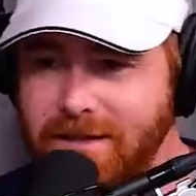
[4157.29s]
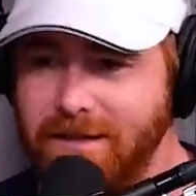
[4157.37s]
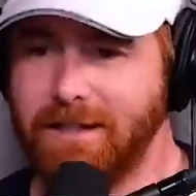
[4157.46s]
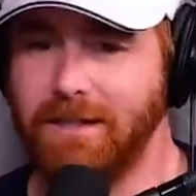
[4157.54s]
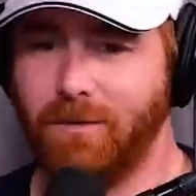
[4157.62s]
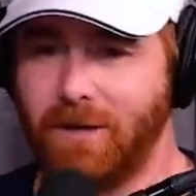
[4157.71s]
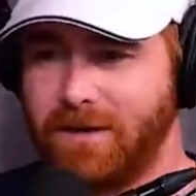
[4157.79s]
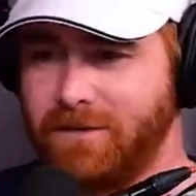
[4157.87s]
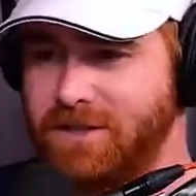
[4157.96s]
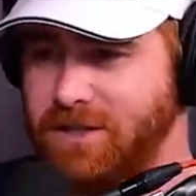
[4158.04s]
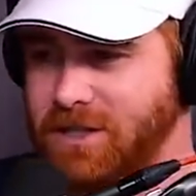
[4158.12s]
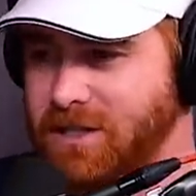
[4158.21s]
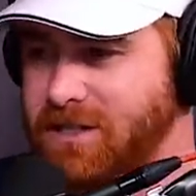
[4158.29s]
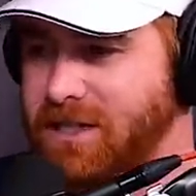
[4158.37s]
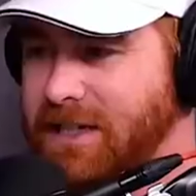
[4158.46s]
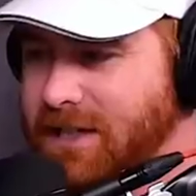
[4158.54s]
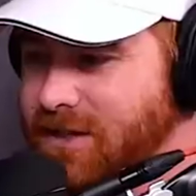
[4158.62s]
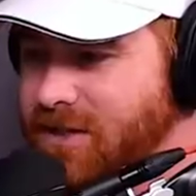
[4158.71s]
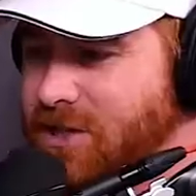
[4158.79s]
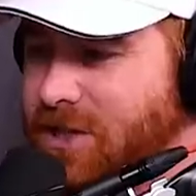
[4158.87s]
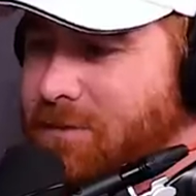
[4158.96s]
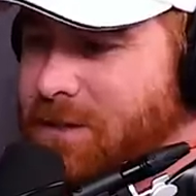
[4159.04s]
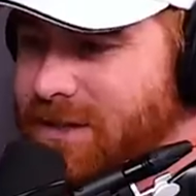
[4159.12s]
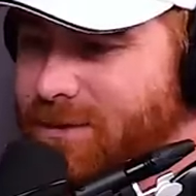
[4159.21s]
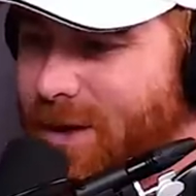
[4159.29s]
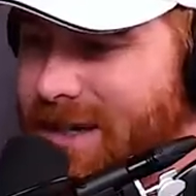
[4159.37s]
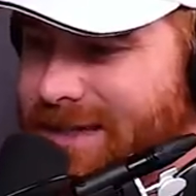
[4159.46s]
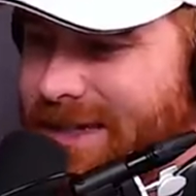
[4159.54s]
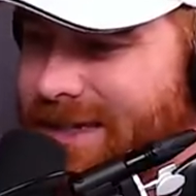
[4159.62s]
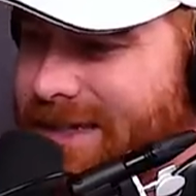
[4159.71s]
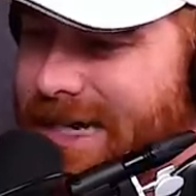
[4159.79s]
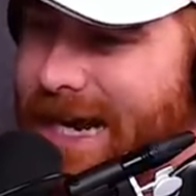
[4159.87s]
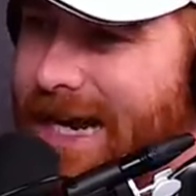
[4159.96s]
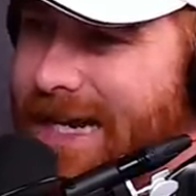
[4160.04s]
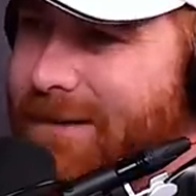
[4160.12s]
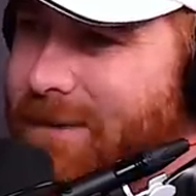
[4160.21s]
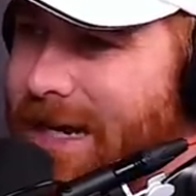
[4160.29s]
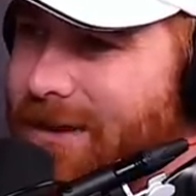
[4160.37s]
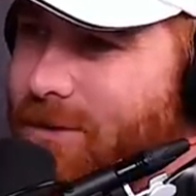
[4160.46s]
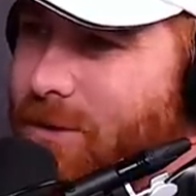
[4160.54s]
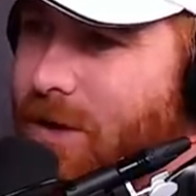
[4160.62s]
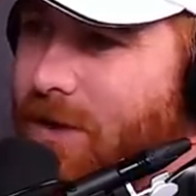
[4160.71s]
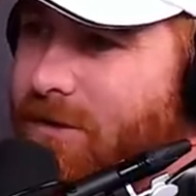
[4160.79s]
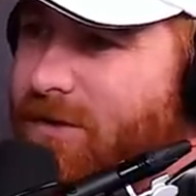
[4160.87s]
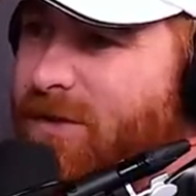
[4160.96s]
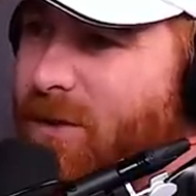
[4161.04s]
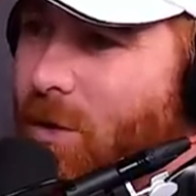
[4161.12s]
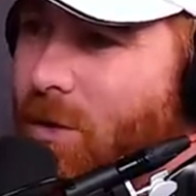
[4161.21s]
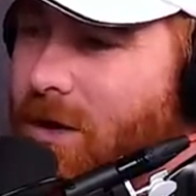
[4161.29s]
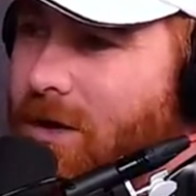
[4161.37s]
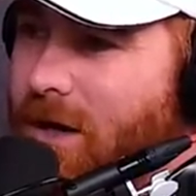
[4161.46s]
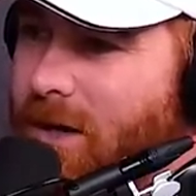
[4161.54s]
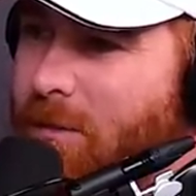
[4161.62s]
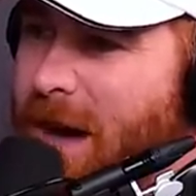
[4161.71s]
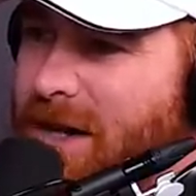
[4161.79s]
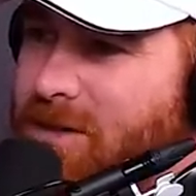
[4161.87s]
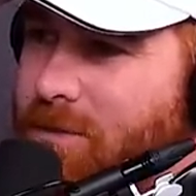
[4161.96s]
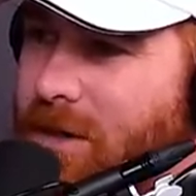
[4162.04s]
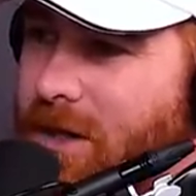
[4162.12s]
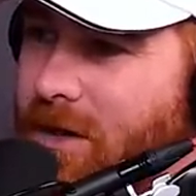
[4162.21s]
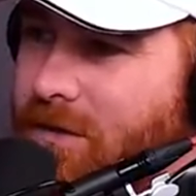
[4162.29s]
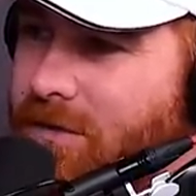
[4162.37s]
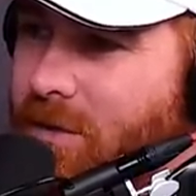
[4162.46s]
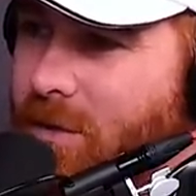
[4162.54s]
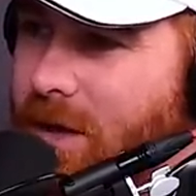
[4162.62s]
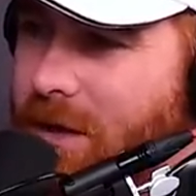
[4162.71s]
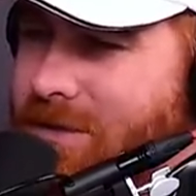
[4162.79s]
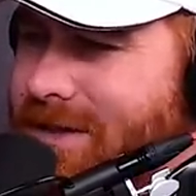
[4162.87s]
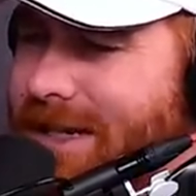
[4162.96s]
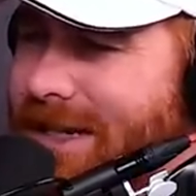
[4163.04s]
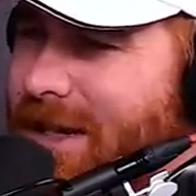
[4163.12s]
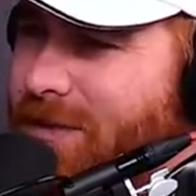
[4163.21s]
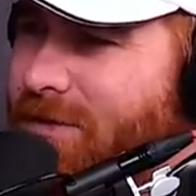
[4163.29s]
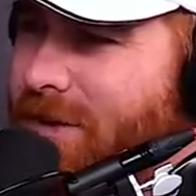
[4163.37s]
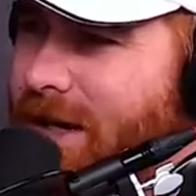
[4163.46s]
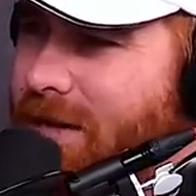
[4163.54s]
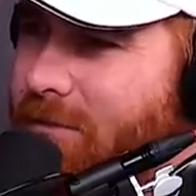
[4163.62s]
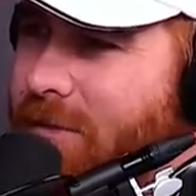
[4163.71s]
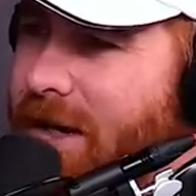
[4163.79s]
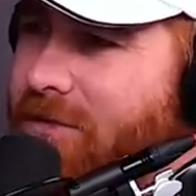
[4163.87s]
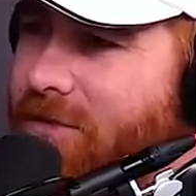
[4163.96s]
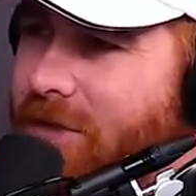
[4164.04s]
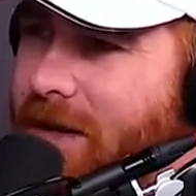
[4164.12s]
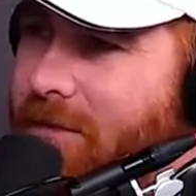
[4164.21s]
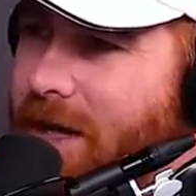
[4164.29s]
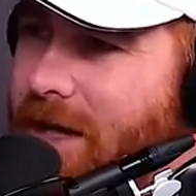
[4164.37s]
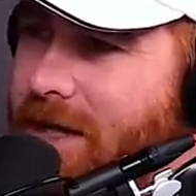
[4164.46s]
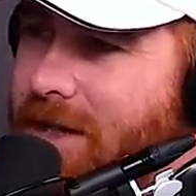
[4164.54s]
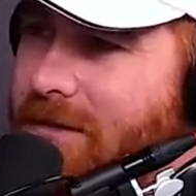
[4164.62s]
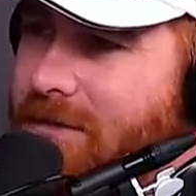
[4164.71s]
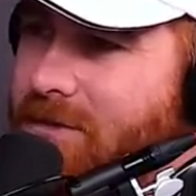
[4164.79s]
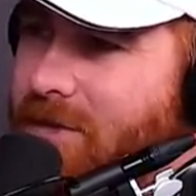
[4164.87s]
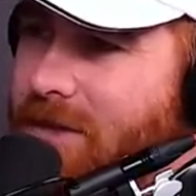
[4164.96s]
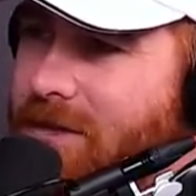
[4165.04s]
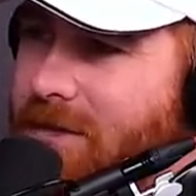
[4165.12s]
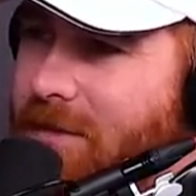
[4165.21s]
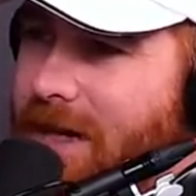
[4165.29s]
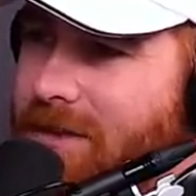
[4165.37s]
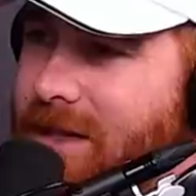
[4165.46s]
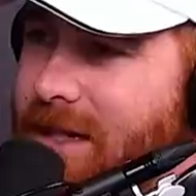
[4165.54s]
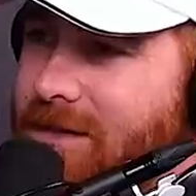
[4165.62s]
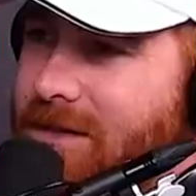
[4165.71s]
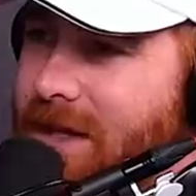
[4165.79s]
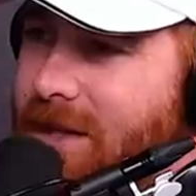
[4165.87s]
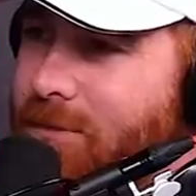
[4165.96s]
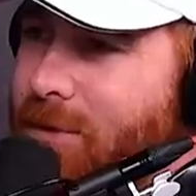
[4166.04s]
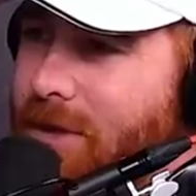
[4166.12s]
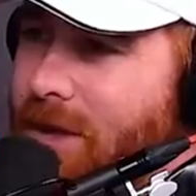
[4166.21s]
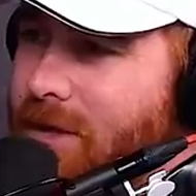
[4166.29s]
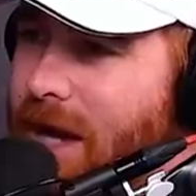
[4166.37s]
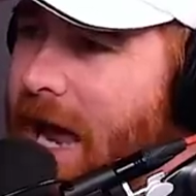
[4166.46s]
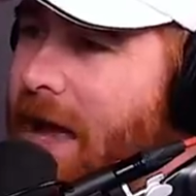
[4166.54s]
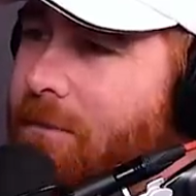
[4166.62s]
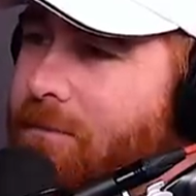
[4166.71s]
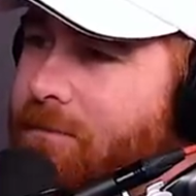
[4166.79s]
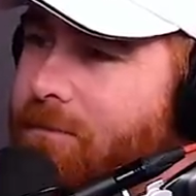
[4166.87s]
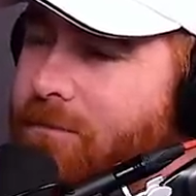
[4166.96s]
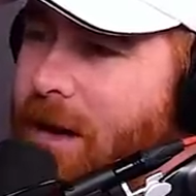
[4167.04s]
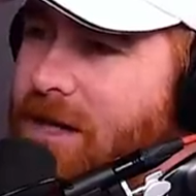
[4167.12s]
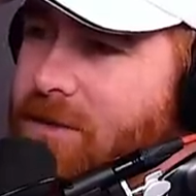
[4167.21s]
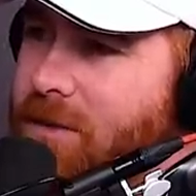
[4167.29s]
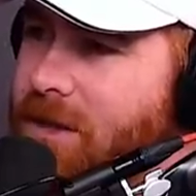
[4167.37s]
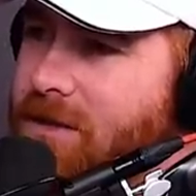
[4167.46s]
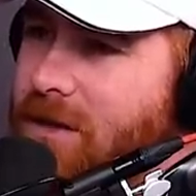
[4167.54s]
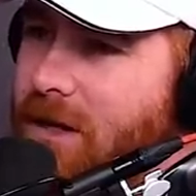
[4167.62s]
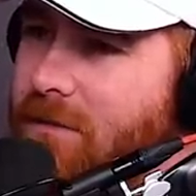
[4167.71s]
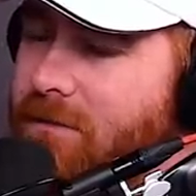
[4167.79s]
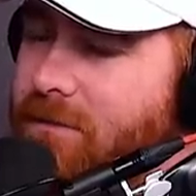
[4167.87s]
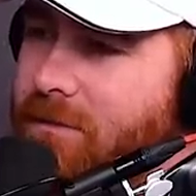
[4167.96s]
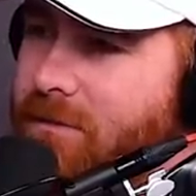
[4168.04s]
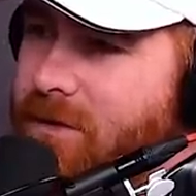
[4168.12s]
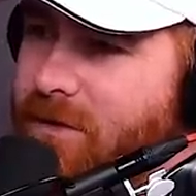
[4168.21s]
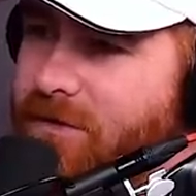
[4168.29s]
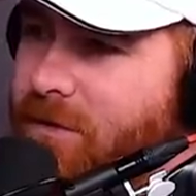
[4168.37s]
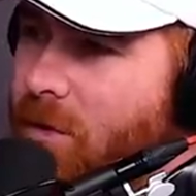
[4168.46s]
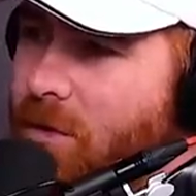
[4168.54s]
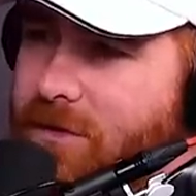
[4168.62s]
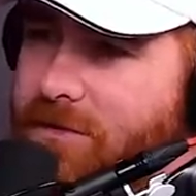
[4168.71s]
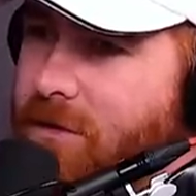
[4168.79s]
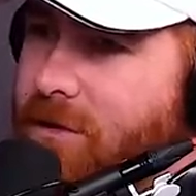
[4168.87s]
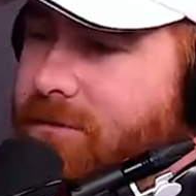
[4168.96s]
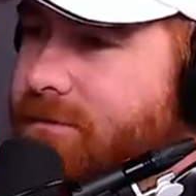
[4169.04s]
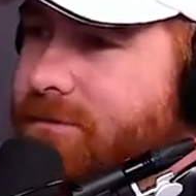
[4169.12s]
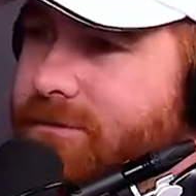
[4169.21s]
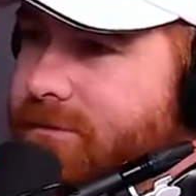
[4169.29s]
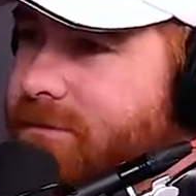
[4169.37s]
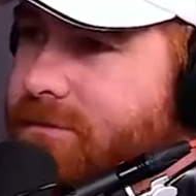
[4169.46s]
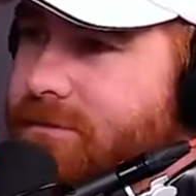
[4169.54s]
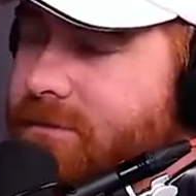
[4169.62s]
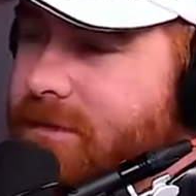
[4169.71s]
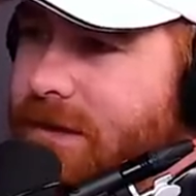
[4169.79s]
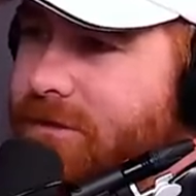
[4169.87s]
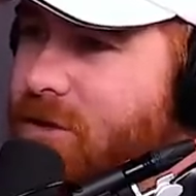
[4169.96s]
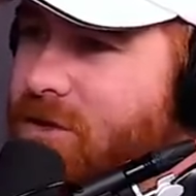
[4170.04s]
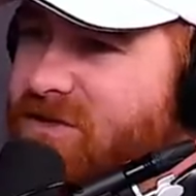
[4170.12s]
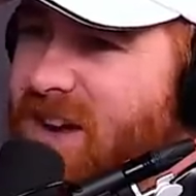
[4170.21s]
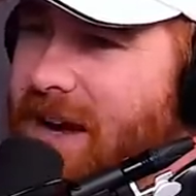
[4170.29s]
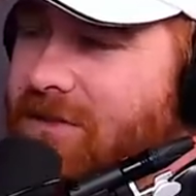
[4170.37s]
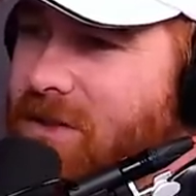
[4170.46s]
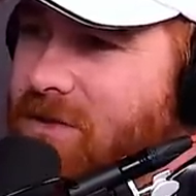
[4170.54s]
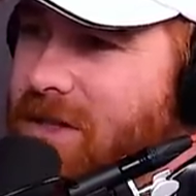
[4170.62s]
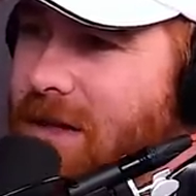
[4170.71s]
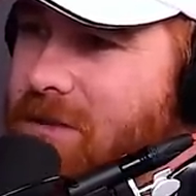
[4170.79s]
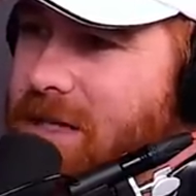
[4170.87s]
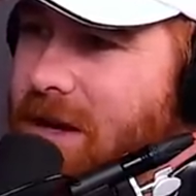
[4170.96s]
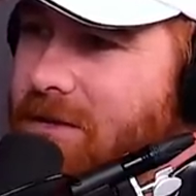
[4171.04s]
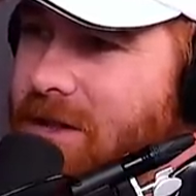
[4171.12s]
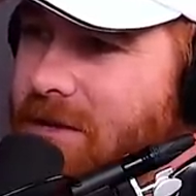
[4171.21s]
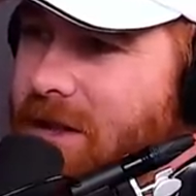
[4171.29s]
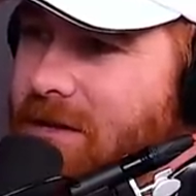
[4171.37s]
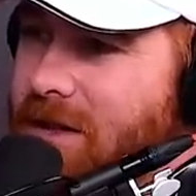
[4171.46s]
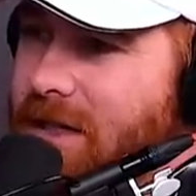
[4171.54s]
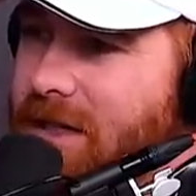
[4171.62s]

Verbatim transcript: you know, whatever Sealy's cheapest was at the time, and I threw it on the floor, on the box spring on the floor. I wasn't gonna get a fucking bed frame by any stretch of the imagination. I put it on. The, I had box springs on the floor for the first five years I was out here. I